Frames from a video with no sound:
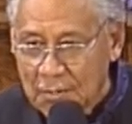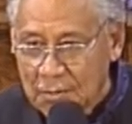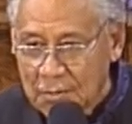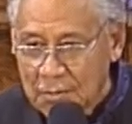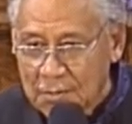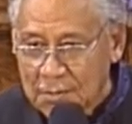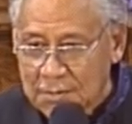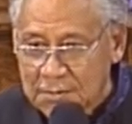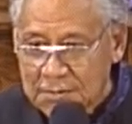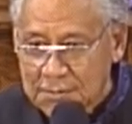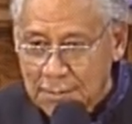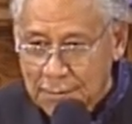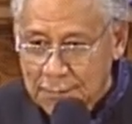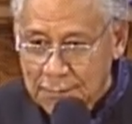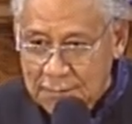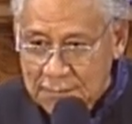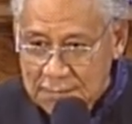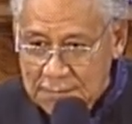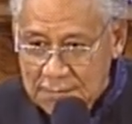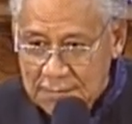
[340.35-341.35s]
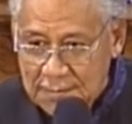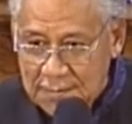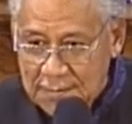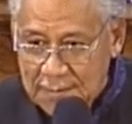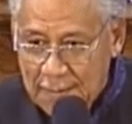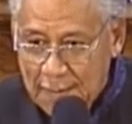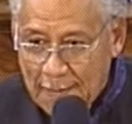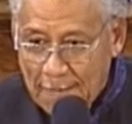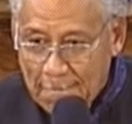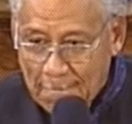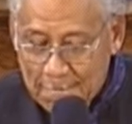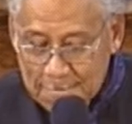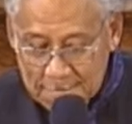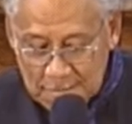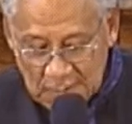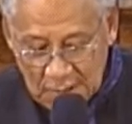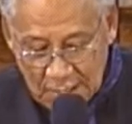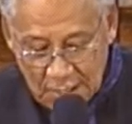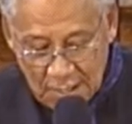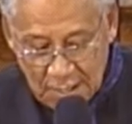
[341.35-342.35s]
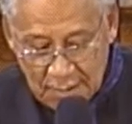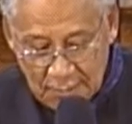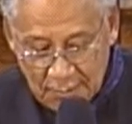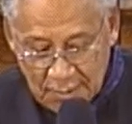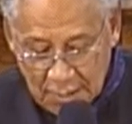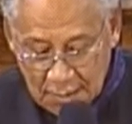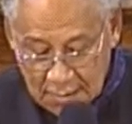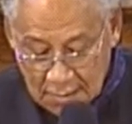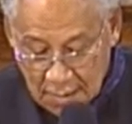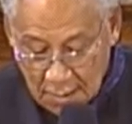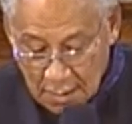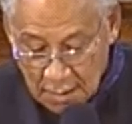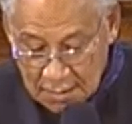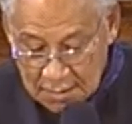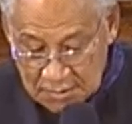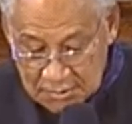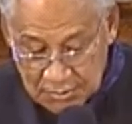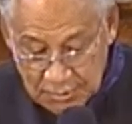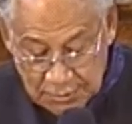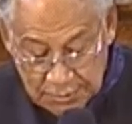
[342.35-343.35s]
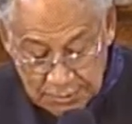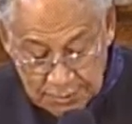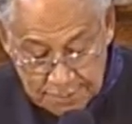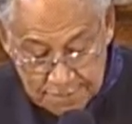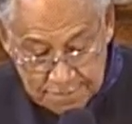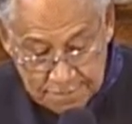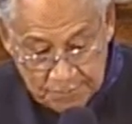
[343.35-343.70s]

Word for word: a good service. Amen. God is good.